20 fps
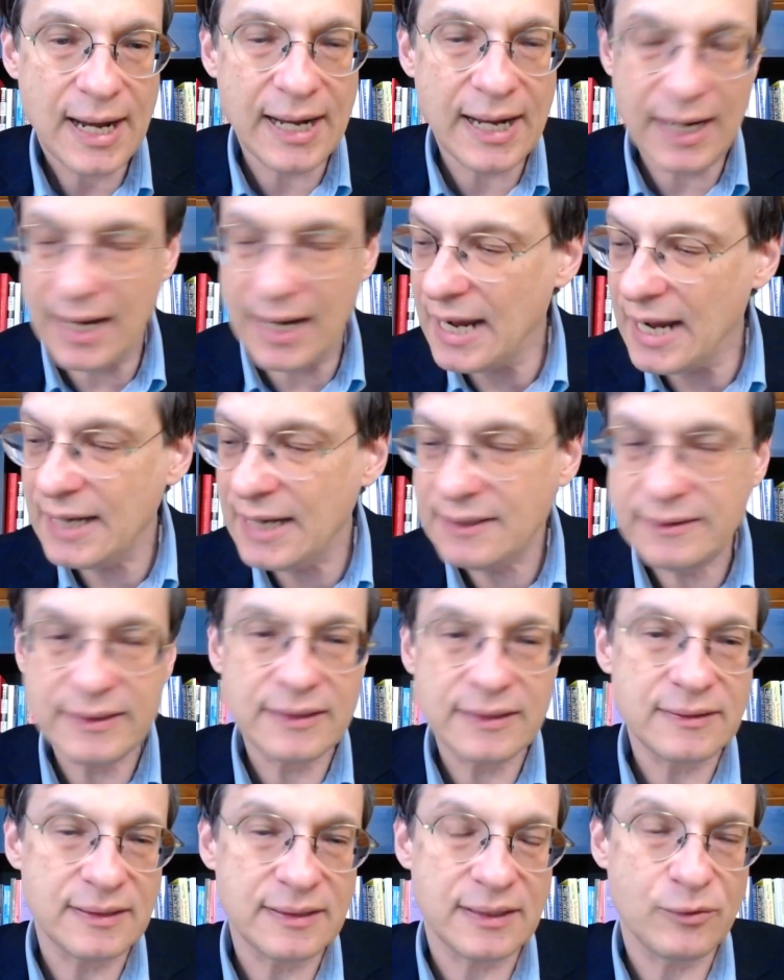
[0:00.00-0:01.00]
I
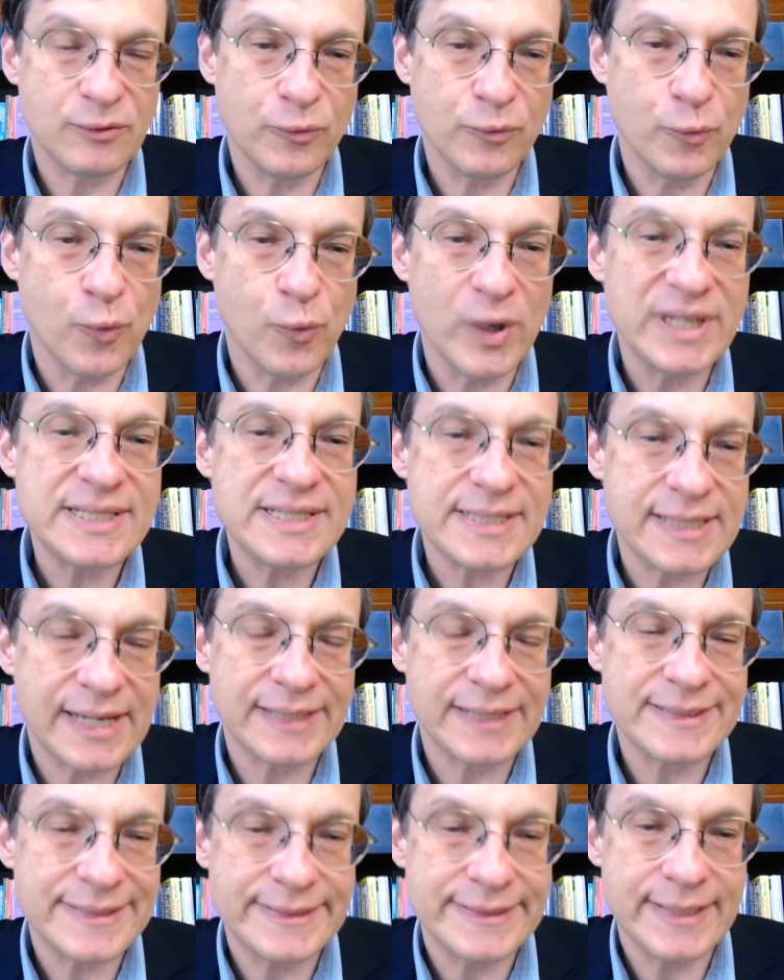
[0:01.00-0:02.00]
think that once
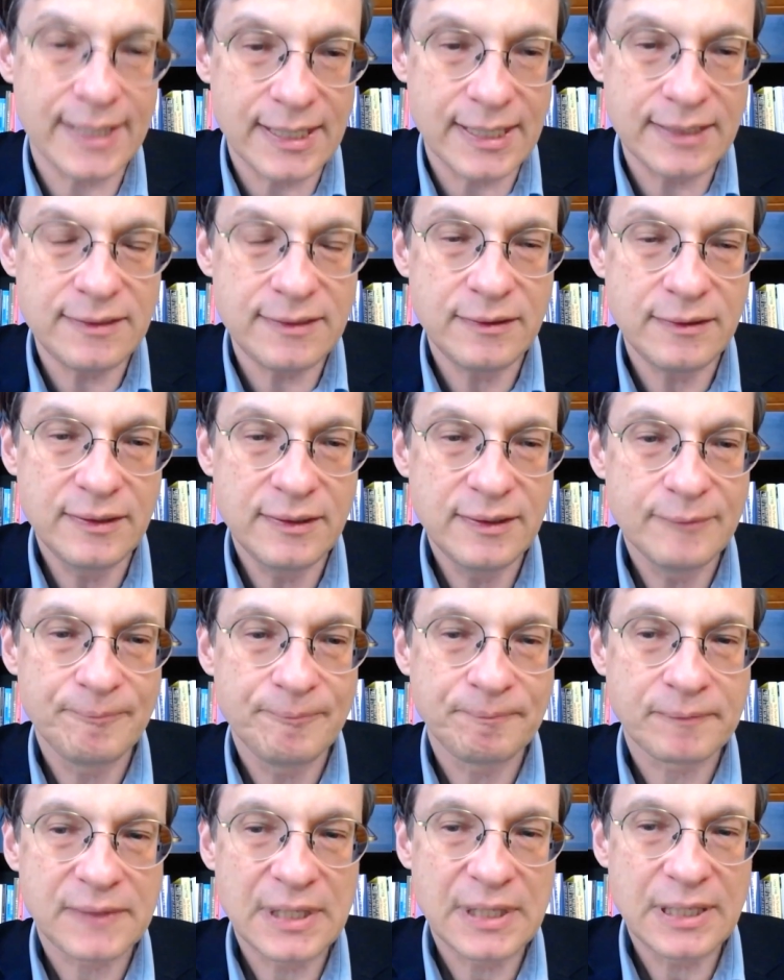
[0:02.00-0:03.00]
that's done,
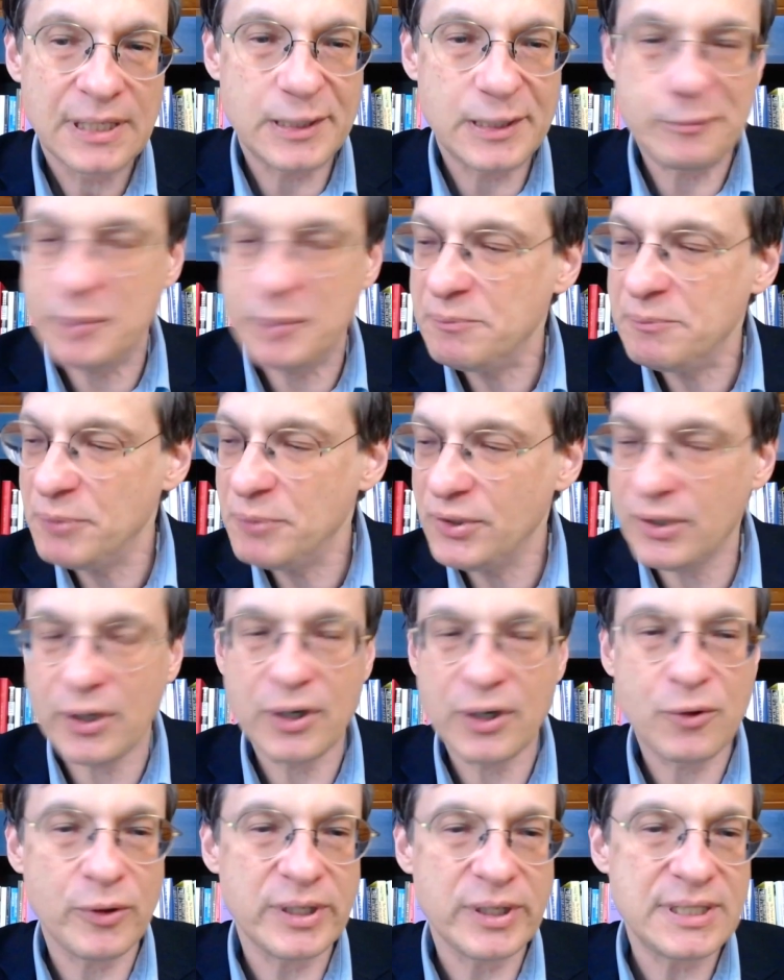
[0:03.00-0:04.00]
that people
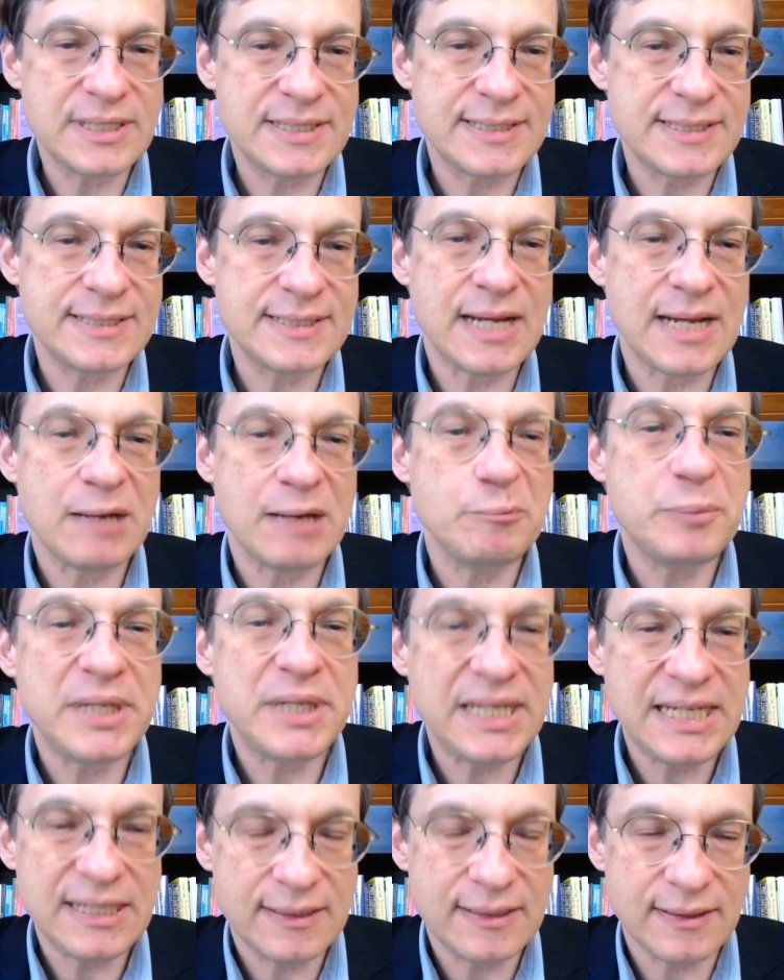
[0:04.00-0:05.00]
are going to
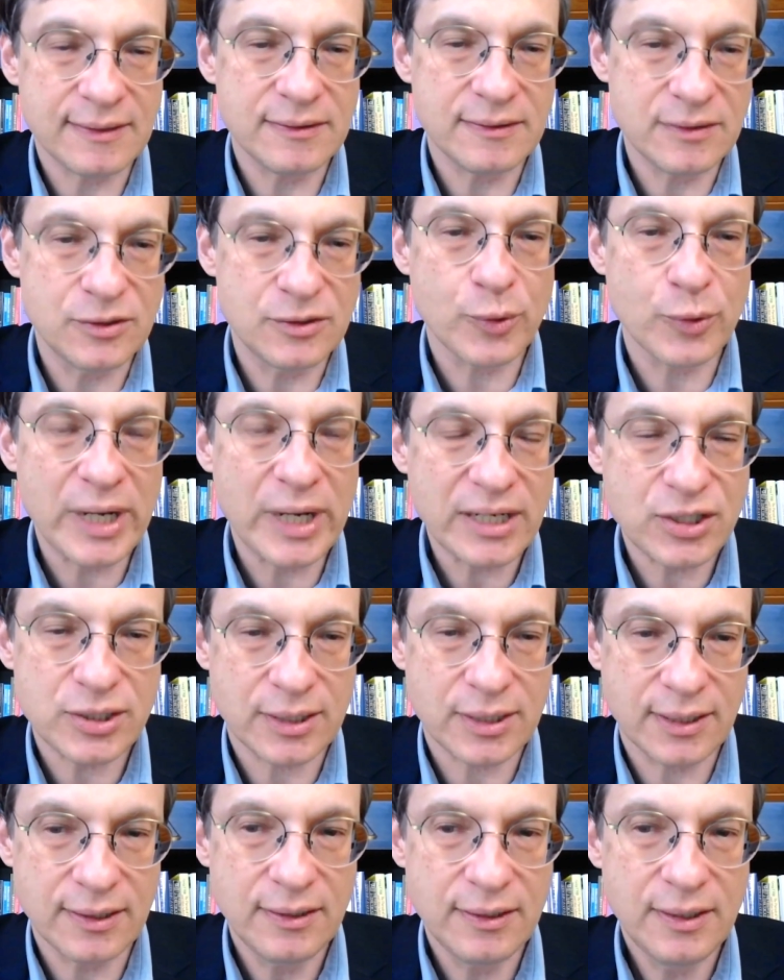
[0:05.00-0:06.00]
stampede in the
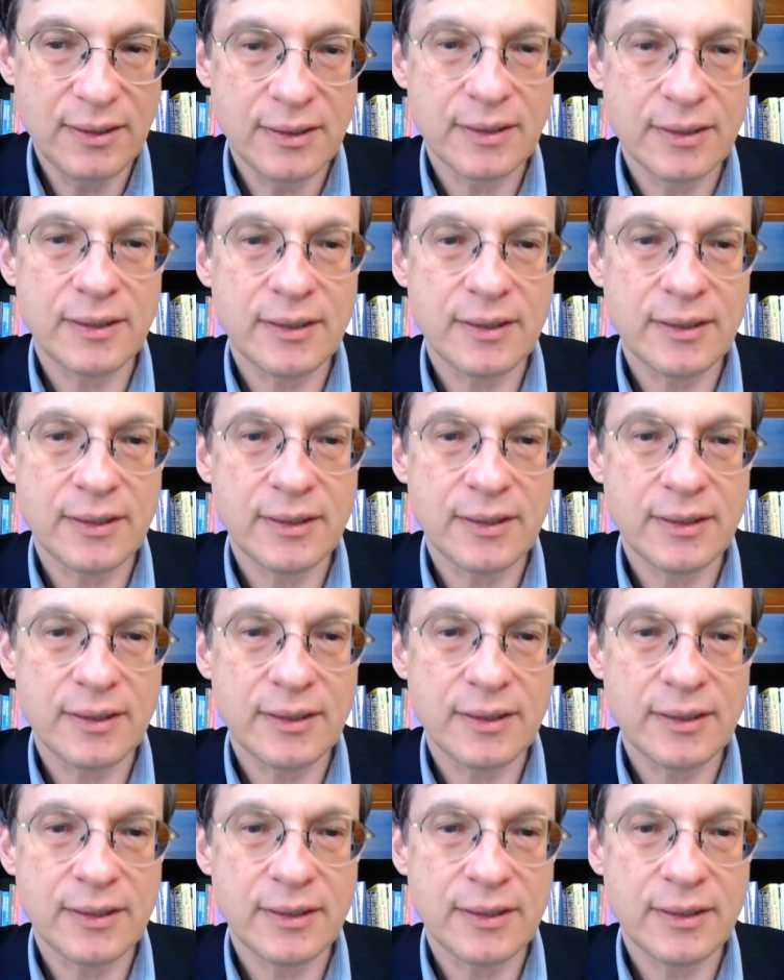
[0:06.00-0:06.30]
direction